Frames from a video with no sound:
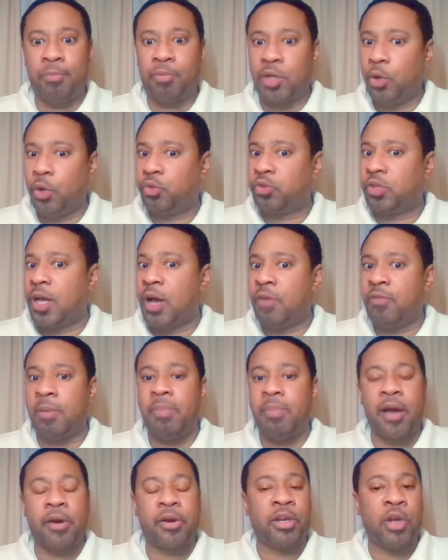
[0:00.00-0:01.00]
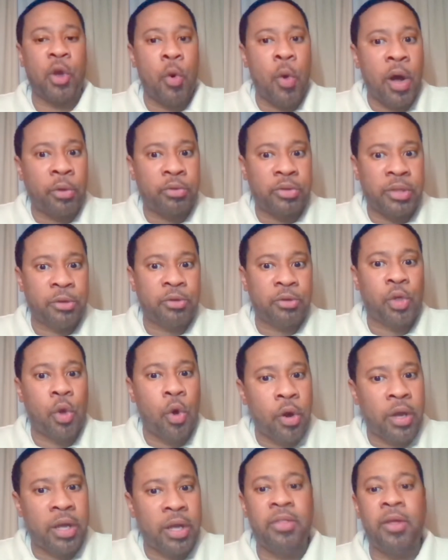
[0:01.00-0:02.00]
close to cover, I'm not going to go out there
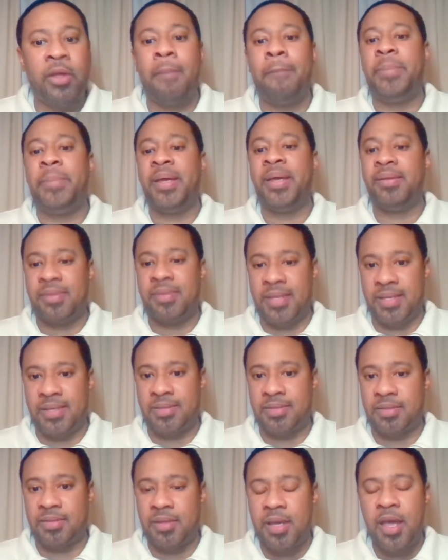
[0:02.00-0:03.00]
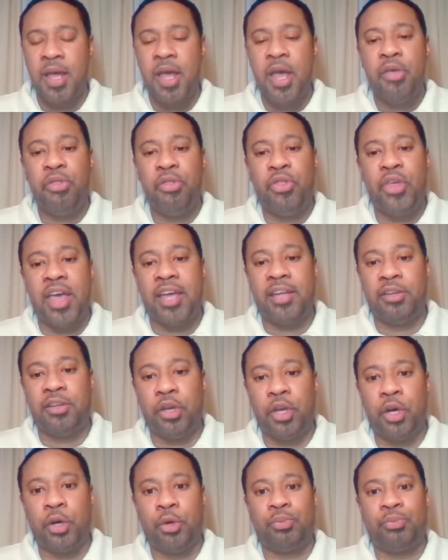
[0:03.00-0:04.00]
talking their business,
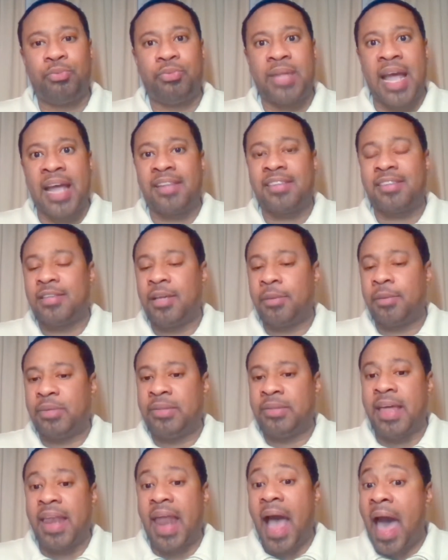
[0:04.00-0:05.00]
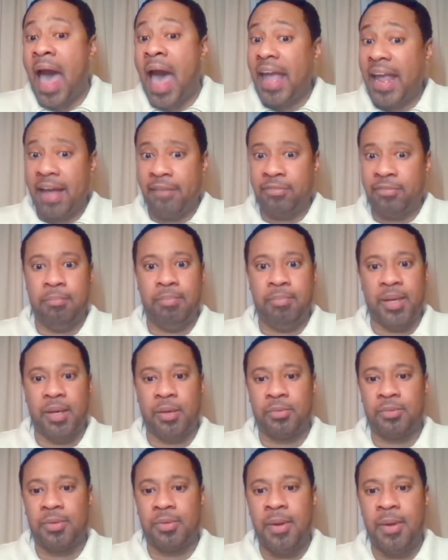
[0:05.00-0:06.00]
then, that's something that I have to
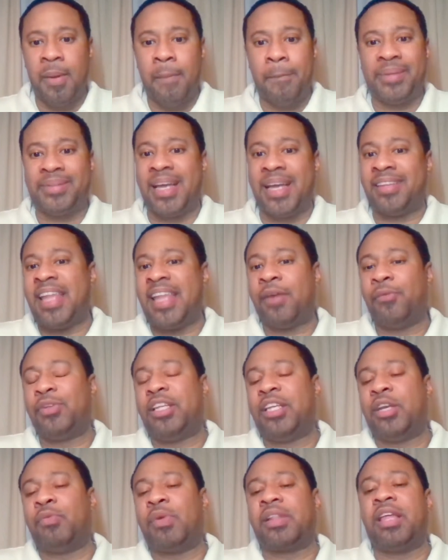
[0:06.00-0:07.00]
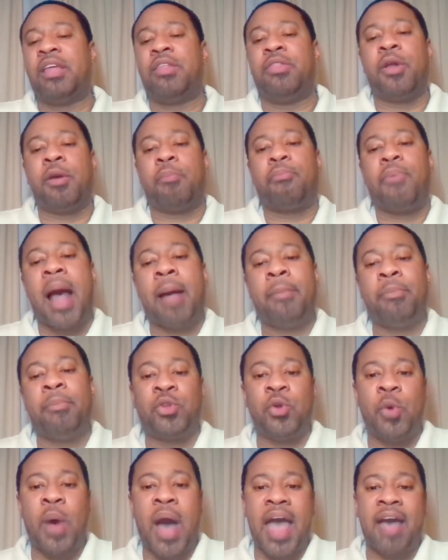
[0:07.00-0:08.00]
build. But that's not really directly their
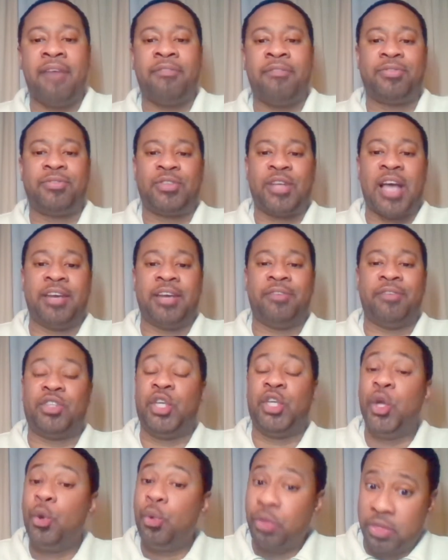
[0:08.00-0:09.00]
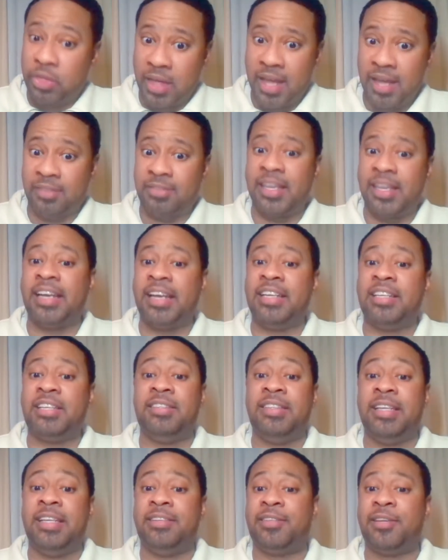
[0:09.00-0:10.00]
problem. So I have two things that I
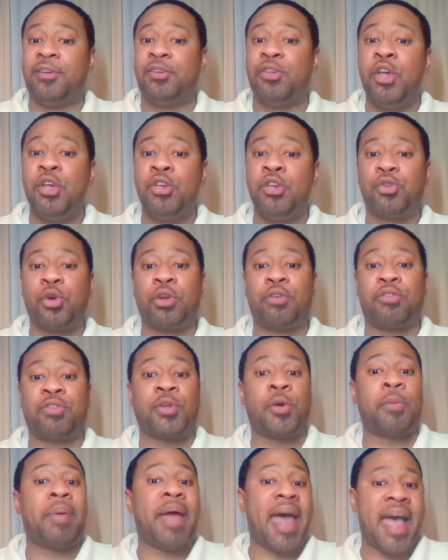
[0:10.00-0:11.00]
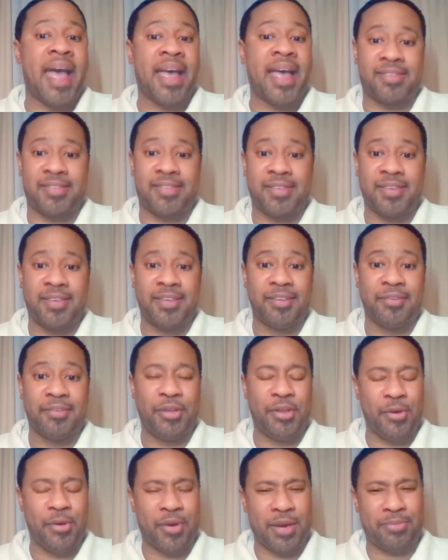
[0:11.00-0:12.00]
need to sort of surpass.
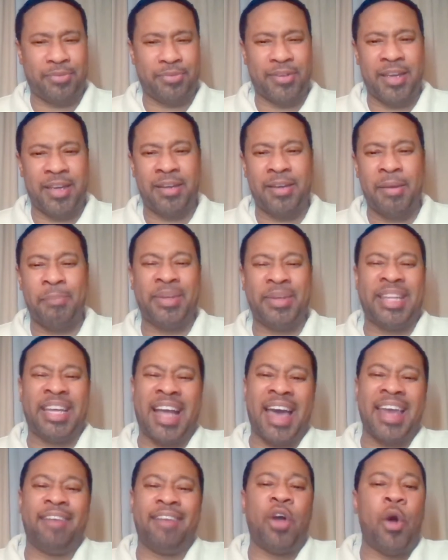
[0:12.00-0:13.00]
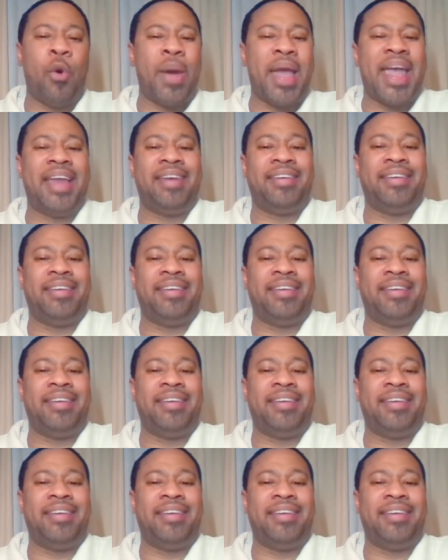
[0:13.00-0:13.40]
You know what I'm saying? But they kind of go hand.